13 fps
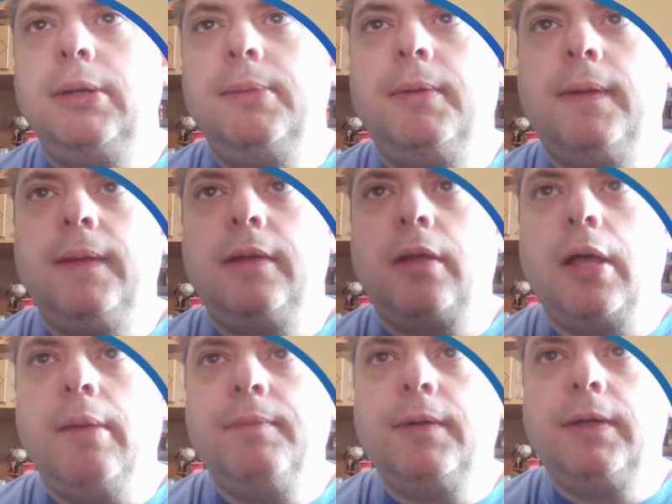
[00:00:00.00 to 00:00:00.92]
but the,
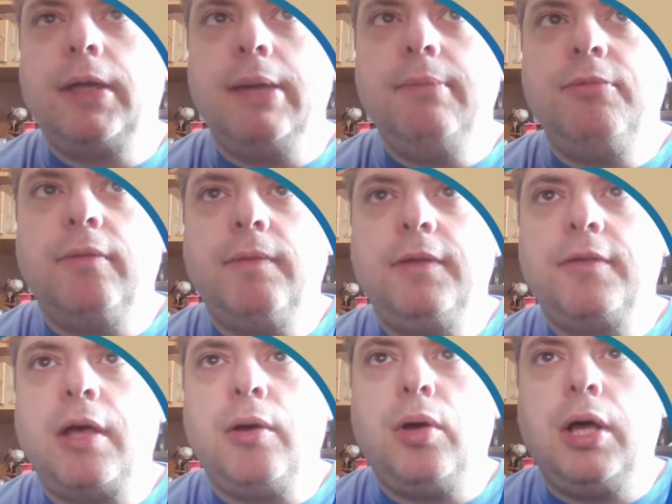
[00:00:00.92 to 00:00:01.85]
games of
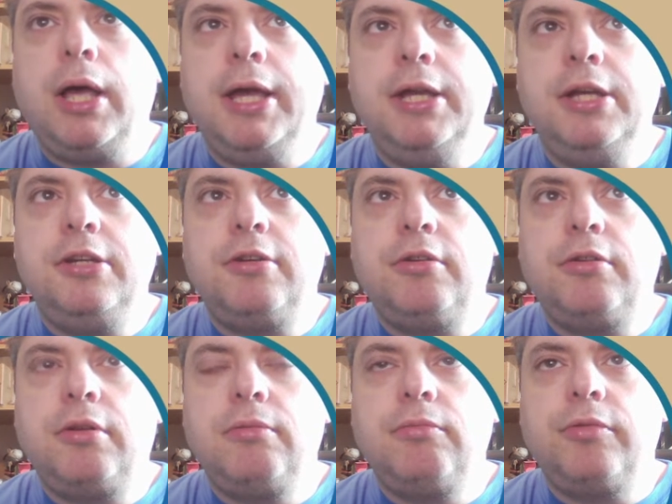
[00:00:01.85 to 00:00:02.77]
this age
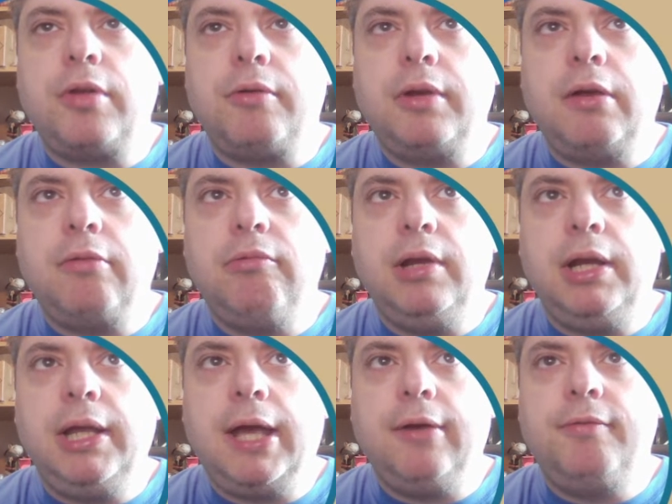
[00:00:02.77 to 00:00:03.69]
don't
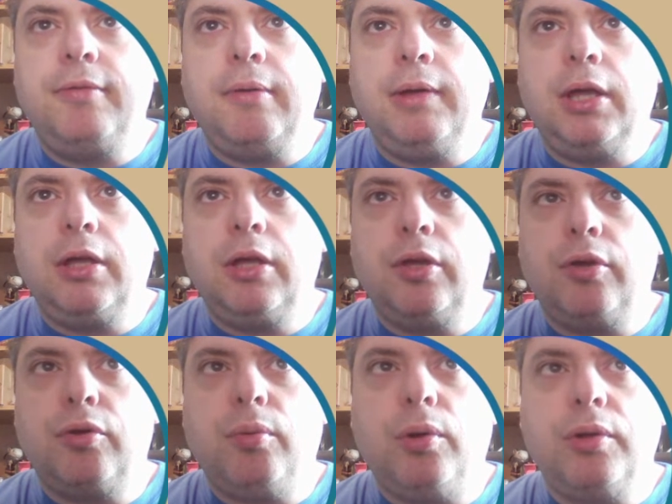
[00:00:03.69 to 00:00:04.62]
really have very
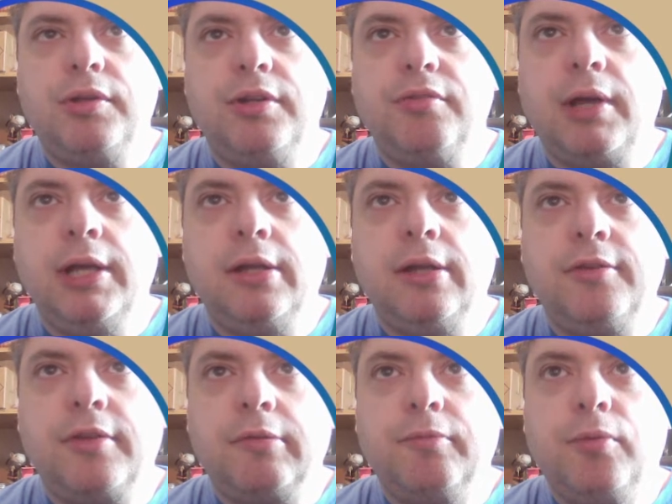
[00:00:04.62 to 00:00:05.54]
good quality
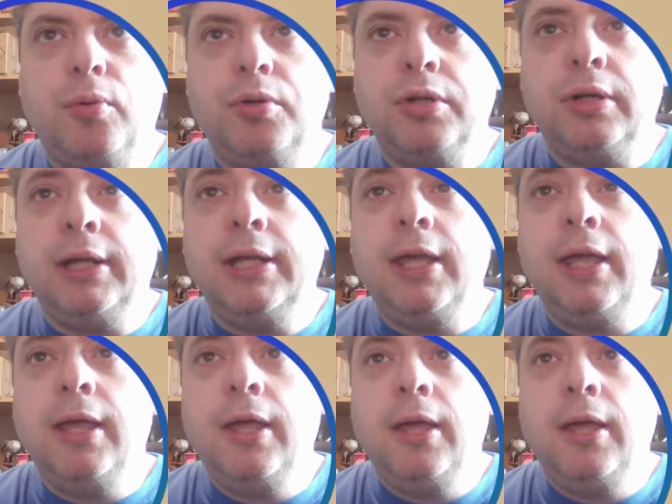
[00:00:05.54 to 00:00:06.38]
trailers, unfortunately.